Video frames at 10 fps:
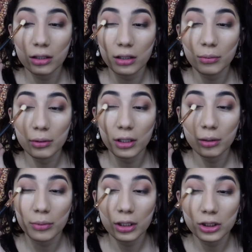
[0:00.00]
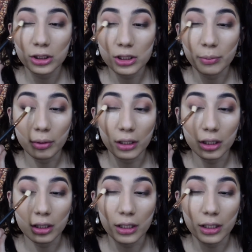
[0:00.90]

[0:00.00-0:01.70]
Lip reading: a blending brush and just blend it